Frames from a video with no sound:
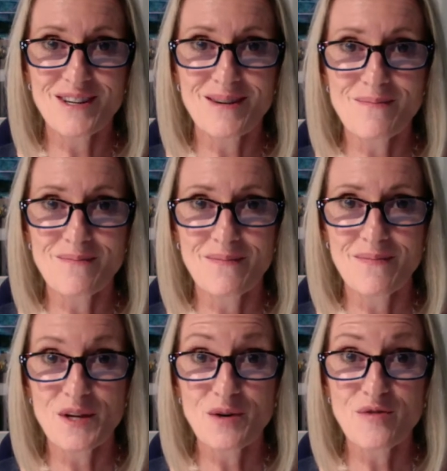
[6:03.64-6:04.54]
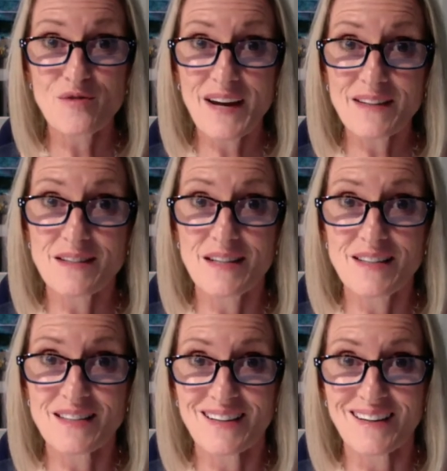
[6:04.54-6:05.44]
them, they're
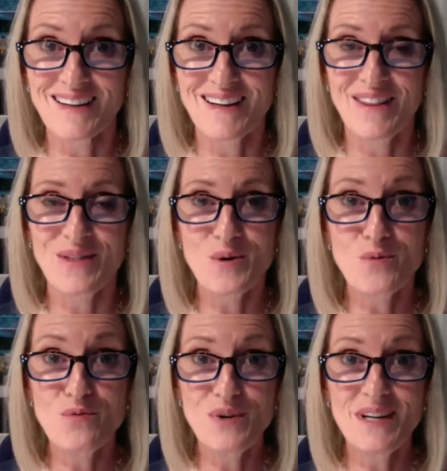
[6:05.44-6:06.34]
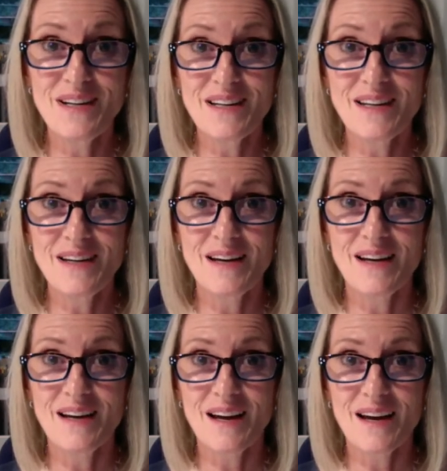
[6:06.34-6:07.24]
fascinating. They're really
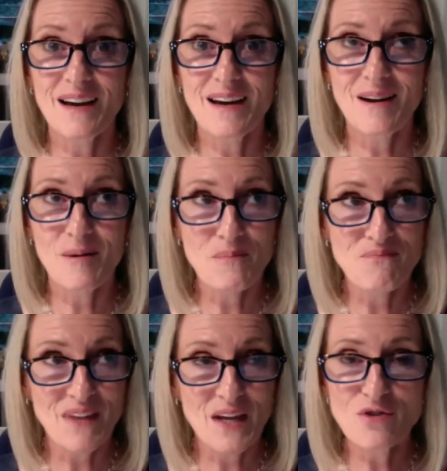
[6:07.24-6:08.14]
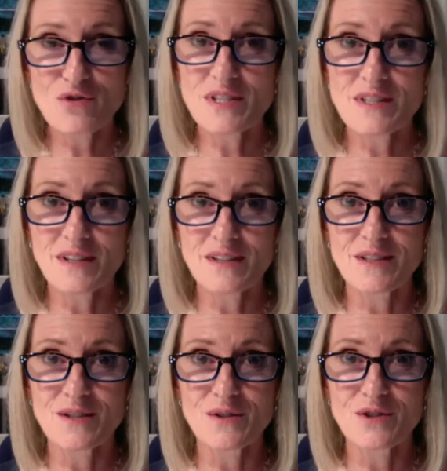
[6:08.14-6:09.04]
interesting
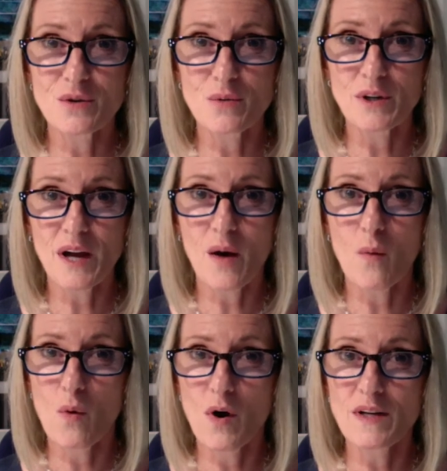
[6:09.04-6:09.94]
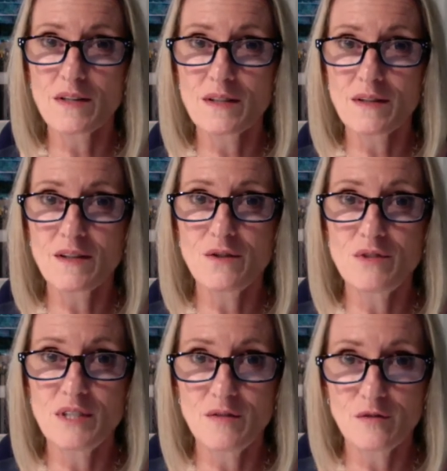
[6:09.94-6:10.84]
to work out what is it that you
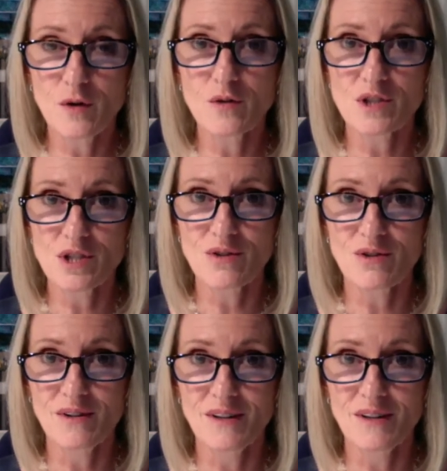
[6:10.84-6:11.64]
default to.